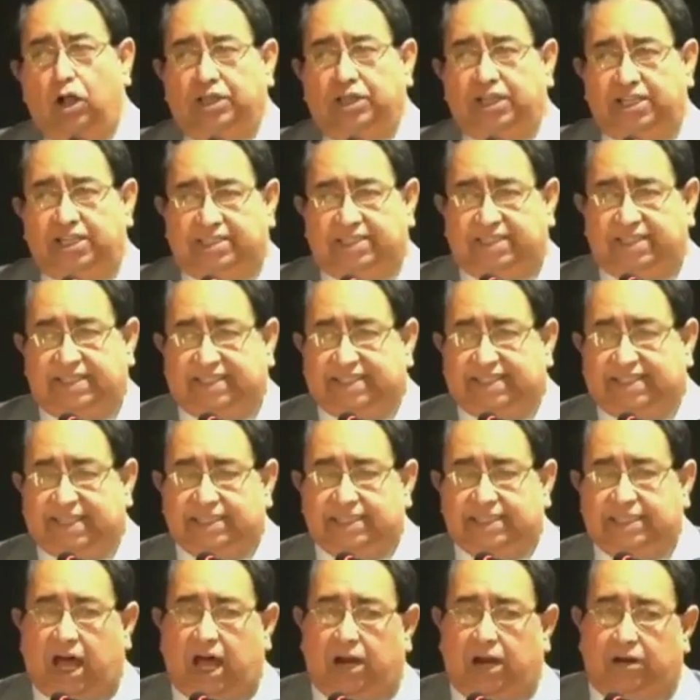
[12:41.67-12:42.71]
All these
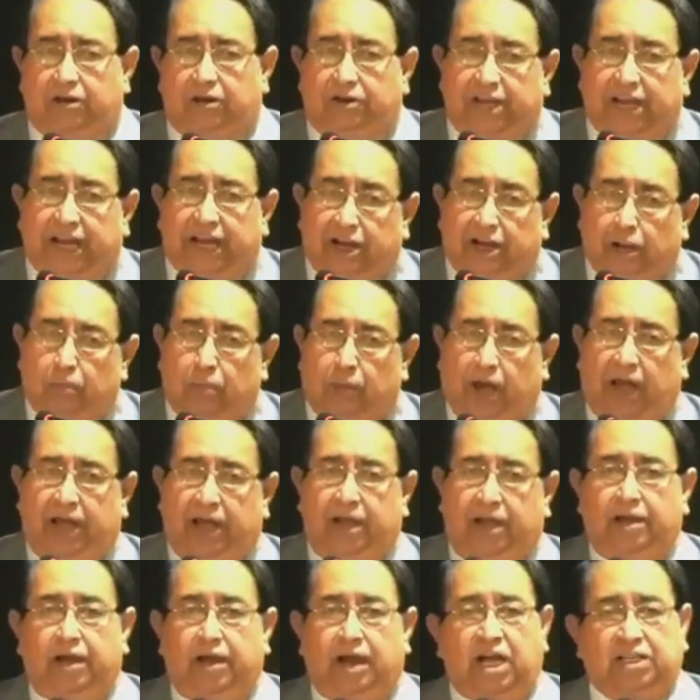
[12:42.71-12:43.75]
decisions are taken
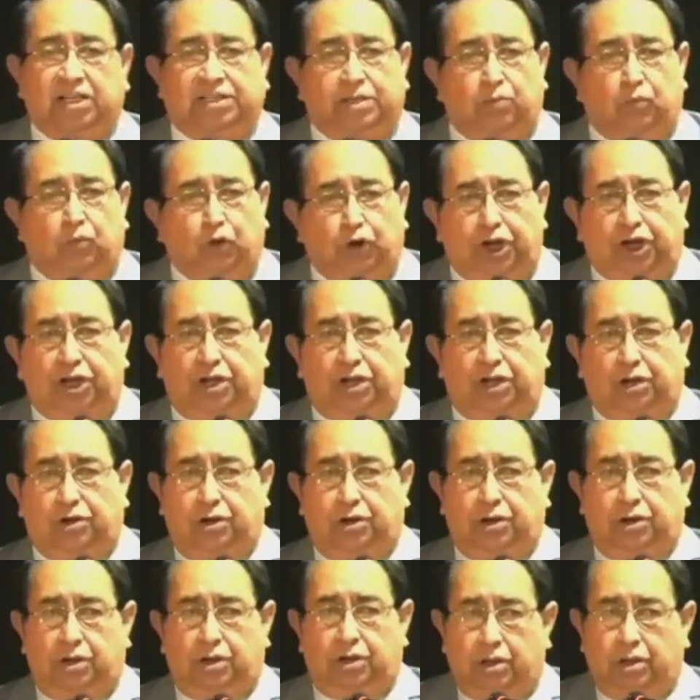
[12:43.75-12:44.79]
by Asim
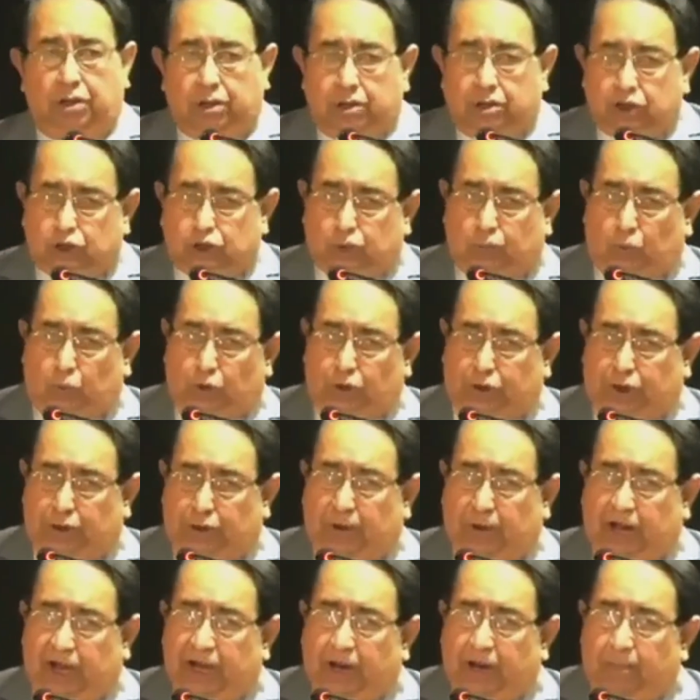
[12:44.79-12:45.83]
Munir,
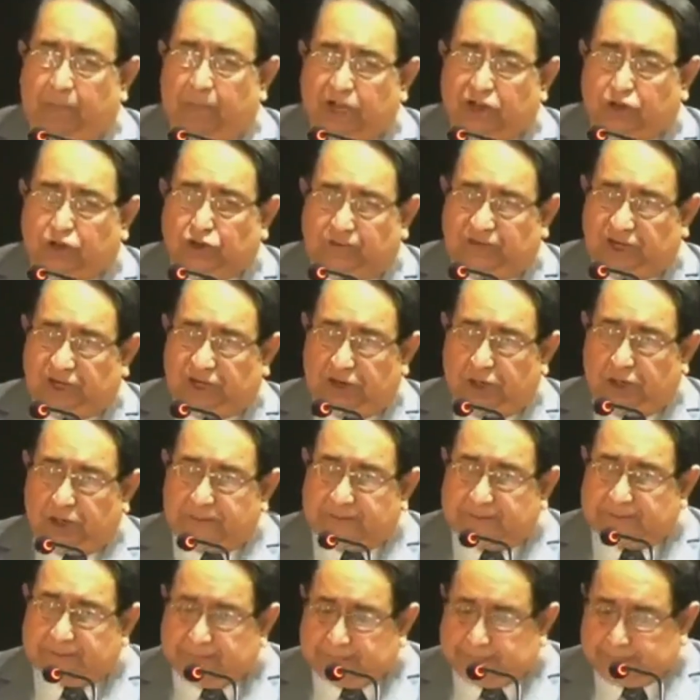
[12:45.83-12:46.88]
supported by a bunch of
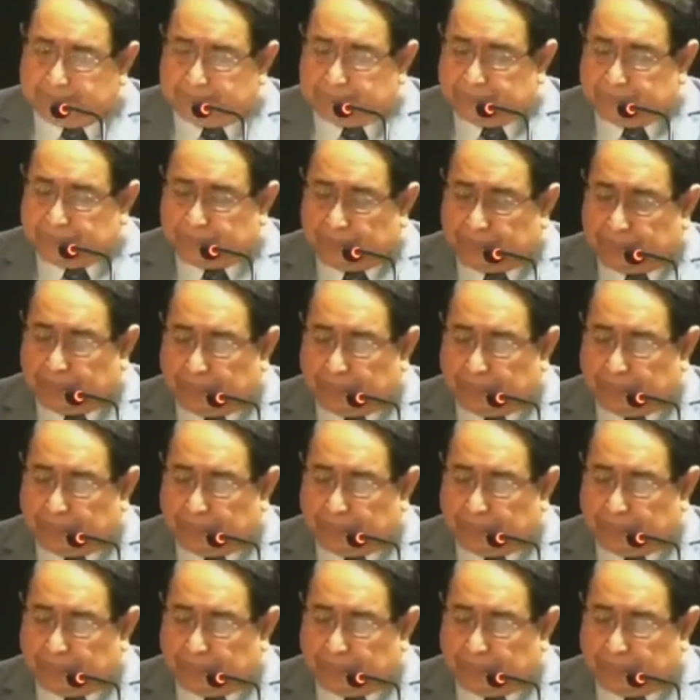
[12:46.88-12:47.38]
generals.